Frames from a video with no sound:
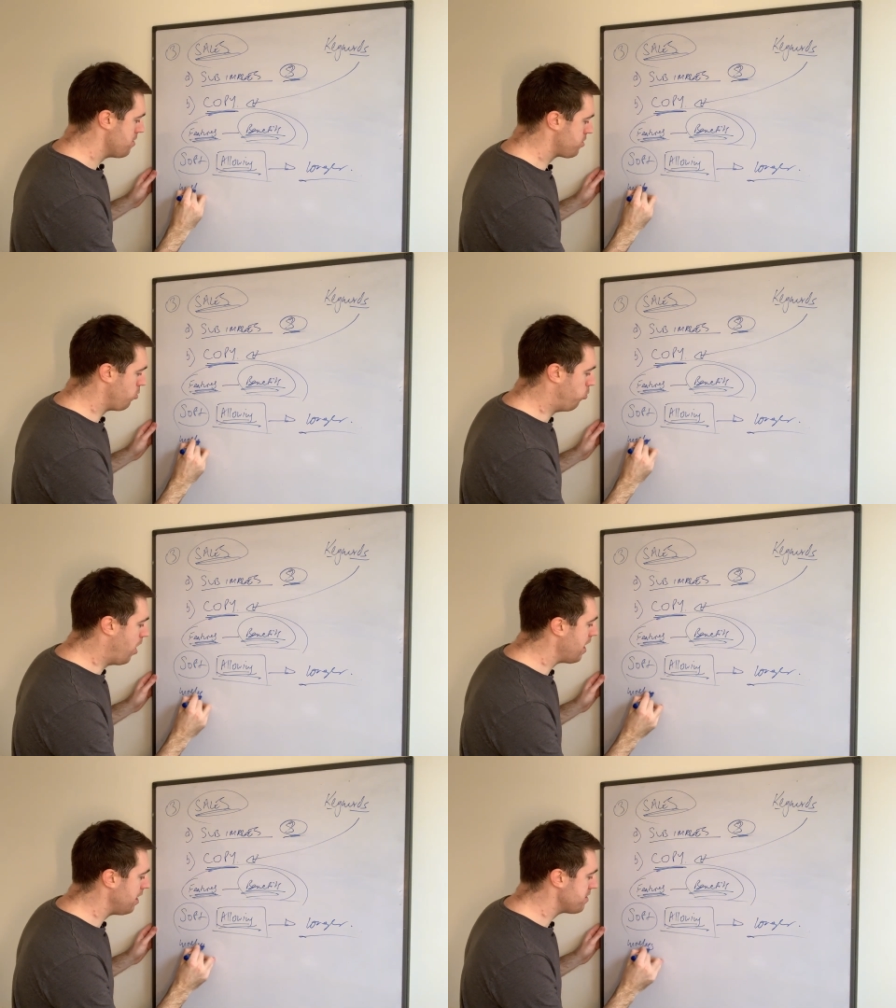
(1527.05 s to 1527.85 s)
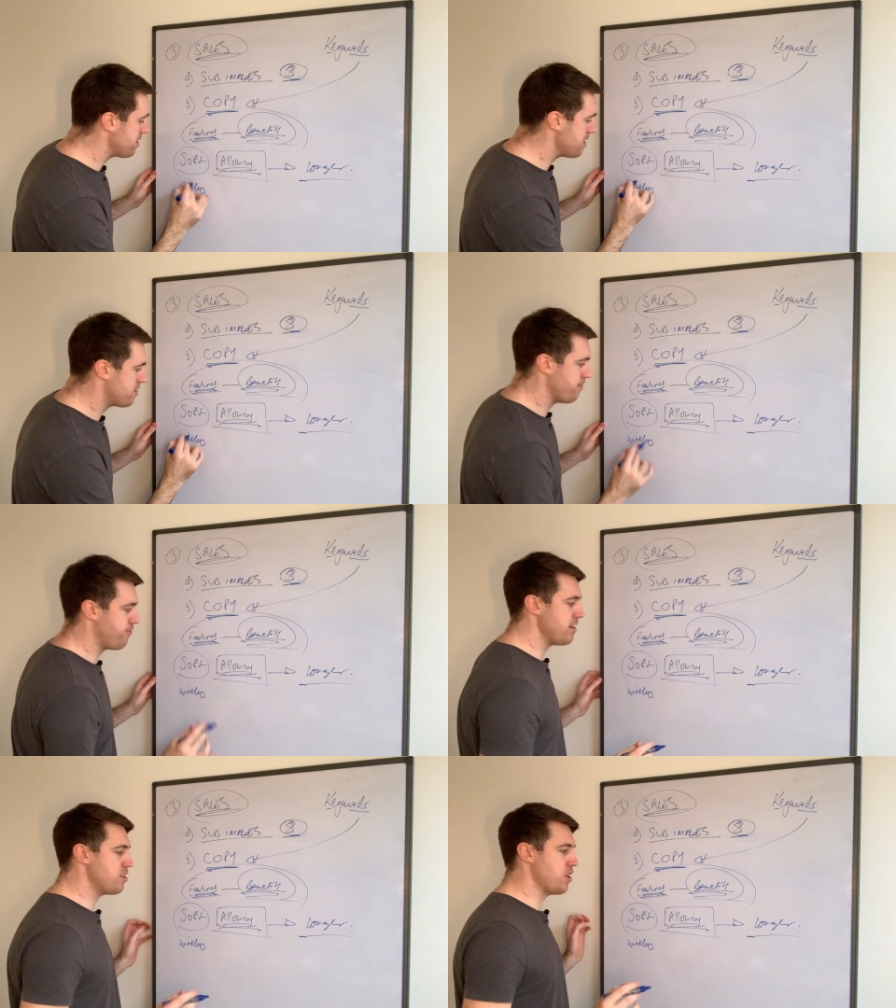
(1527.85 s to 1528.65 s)
So, wireless is the
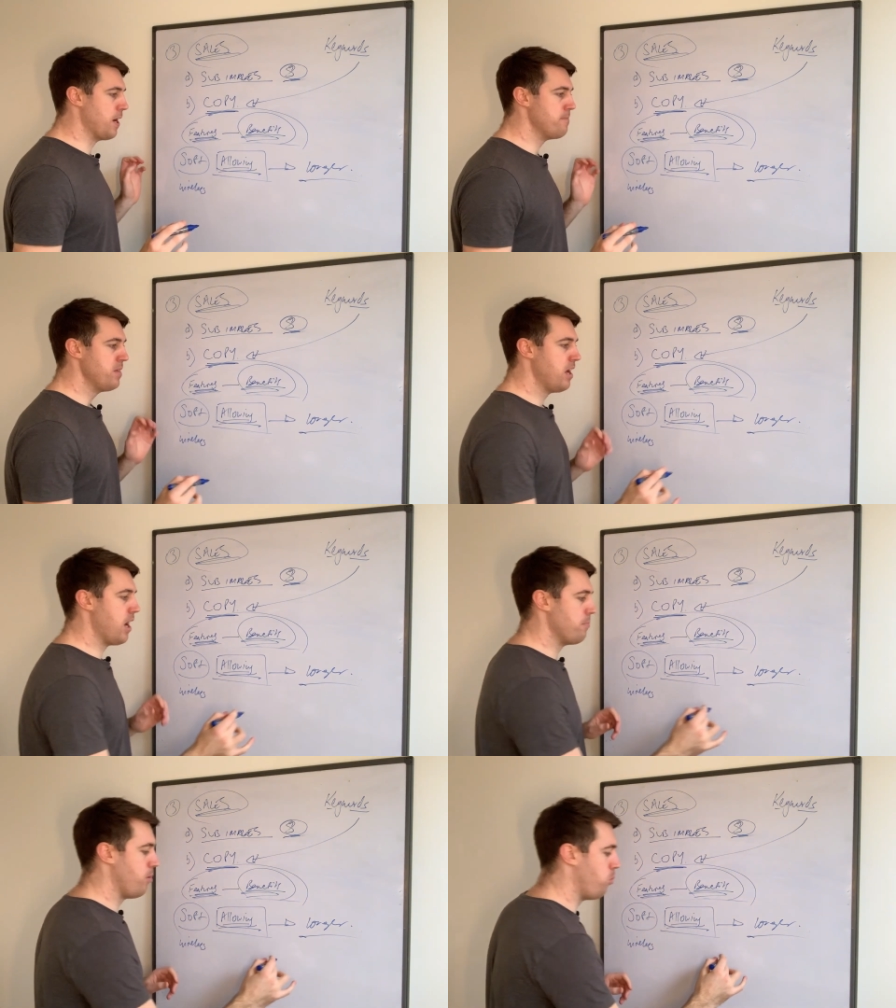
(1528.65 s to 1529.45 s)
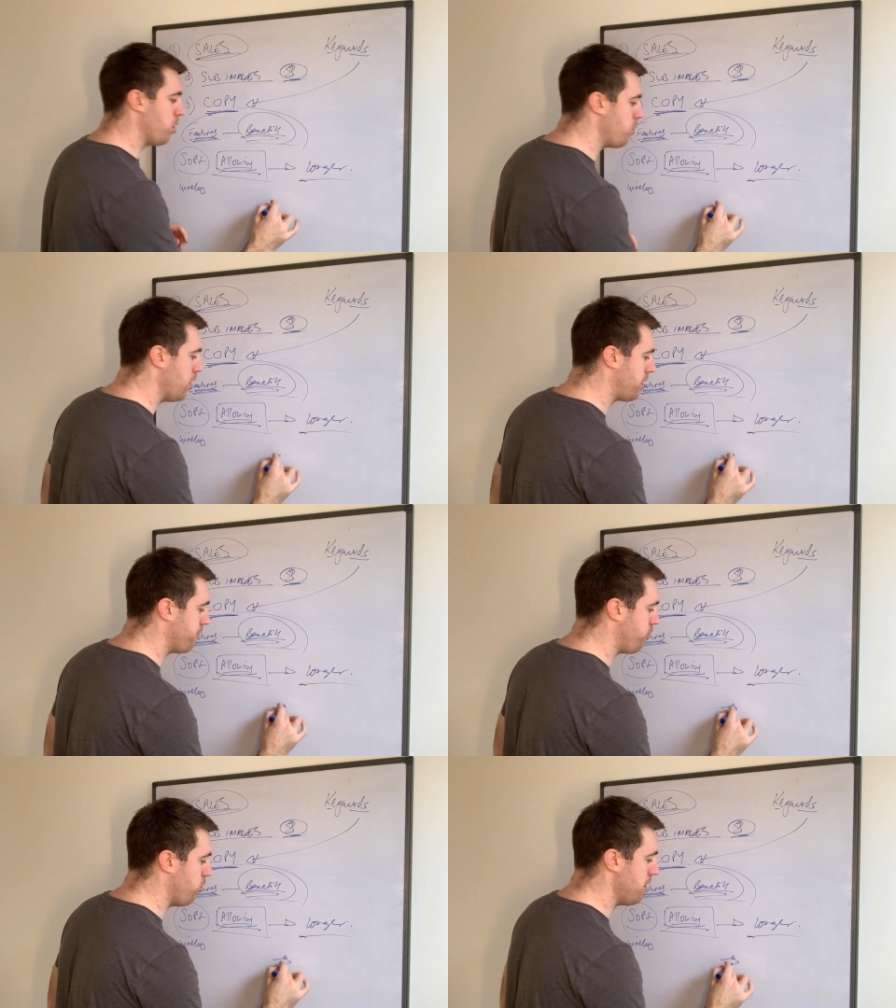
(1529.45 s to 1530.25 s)
feature, um, but what are we
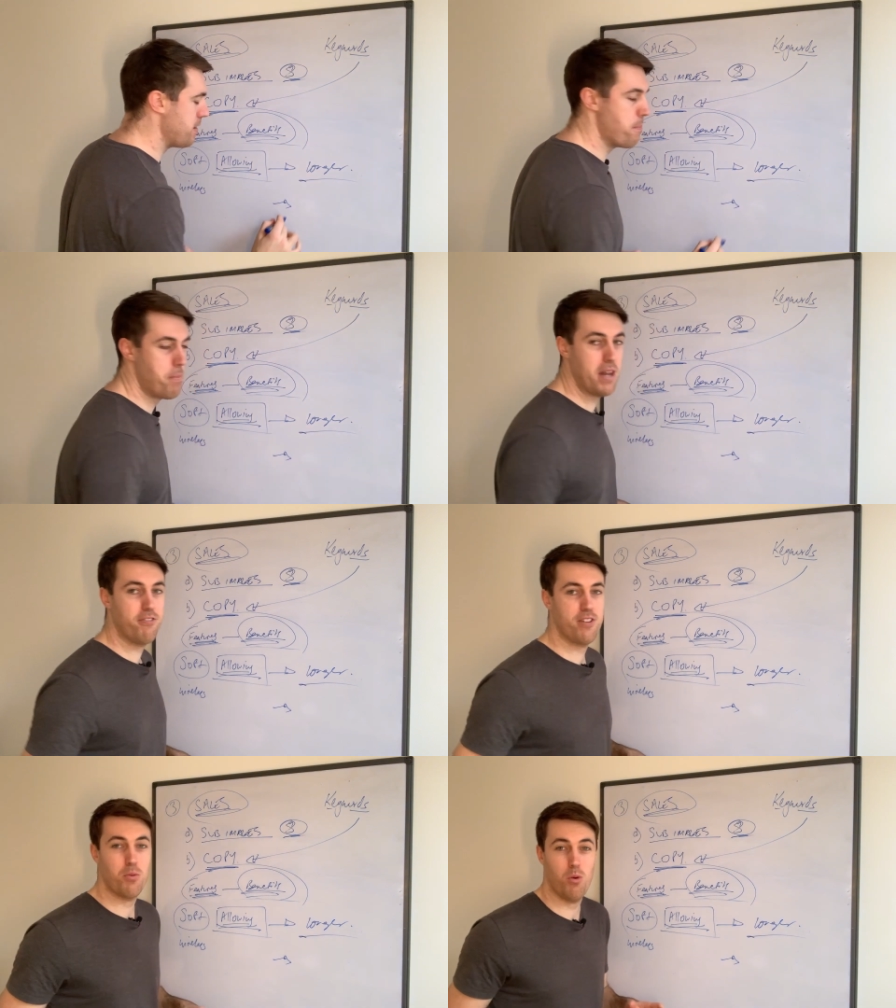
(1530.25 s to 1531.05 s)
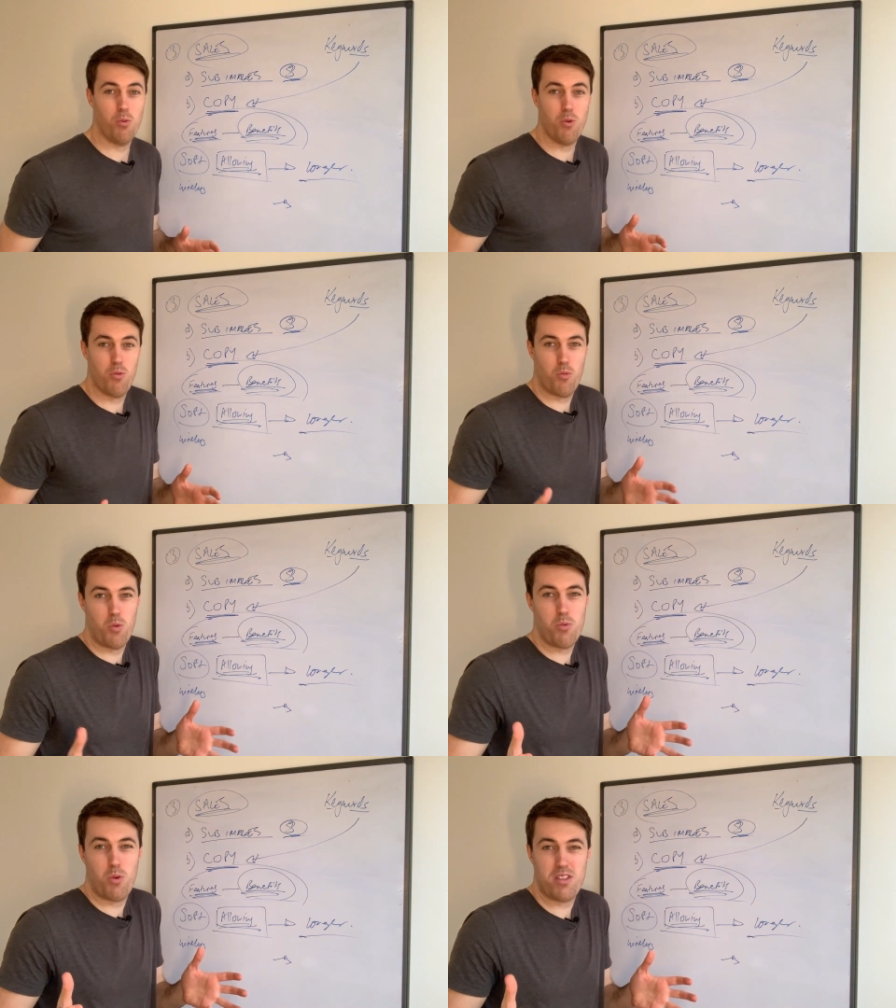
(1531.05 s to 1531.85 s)
looking for in the benefit?
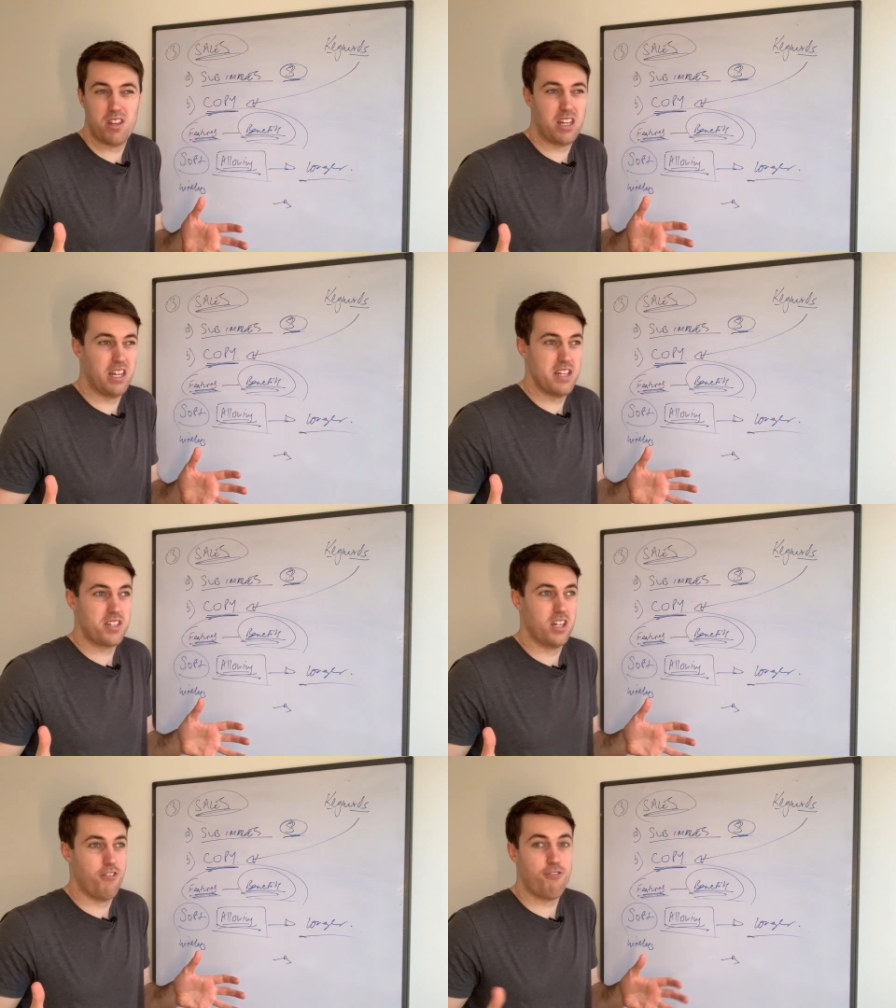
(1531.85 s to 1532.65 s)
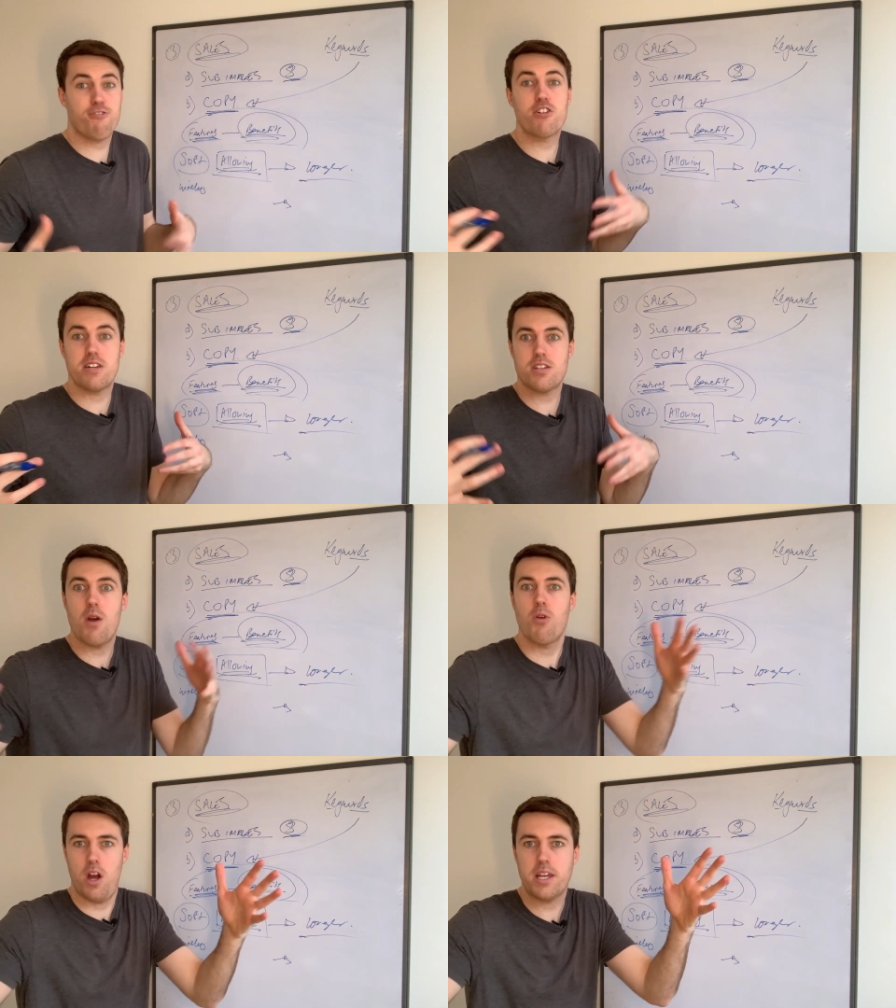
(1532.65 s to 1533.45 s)
We're, we're thinking it's going to free us
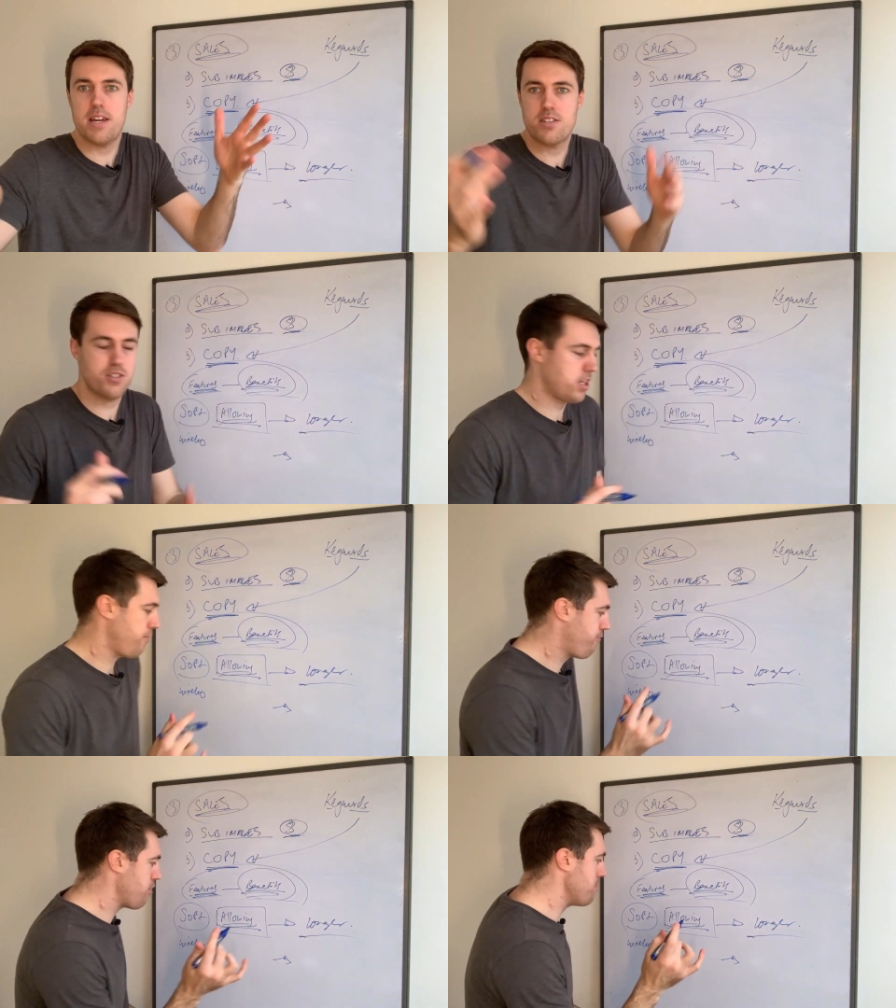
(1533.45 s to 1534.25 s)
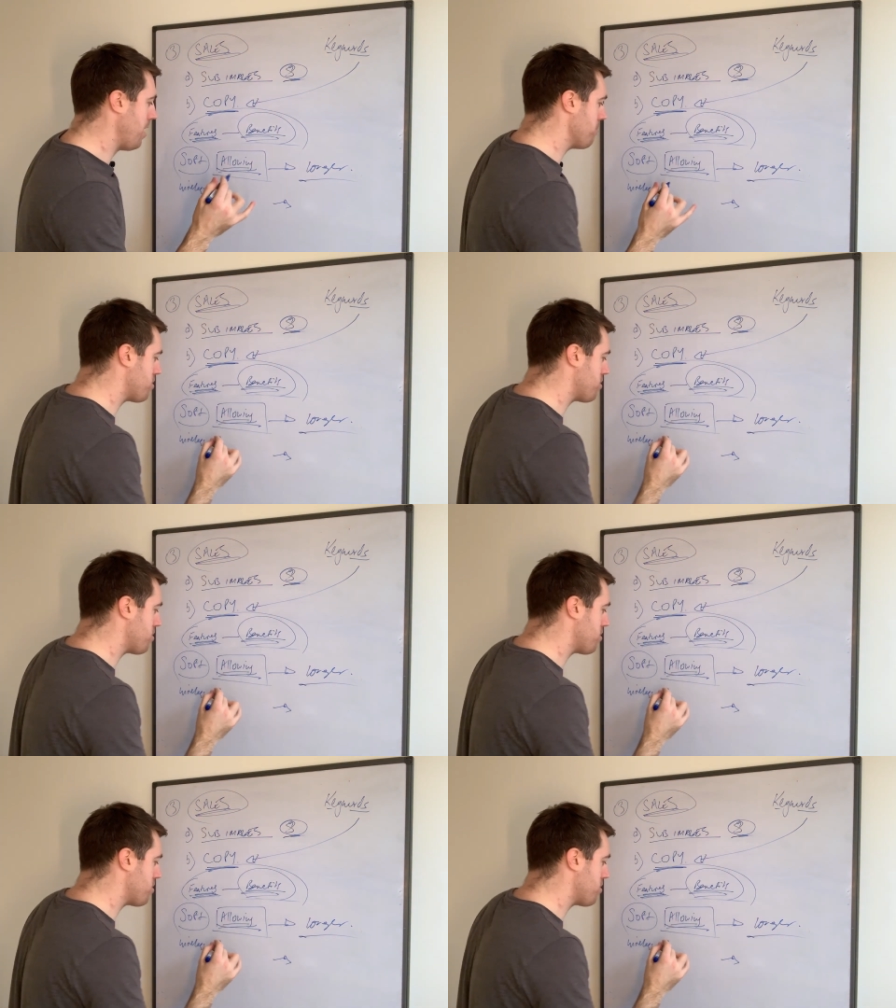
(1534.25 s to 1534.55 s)
up, right? Okay, so it's going to free me up.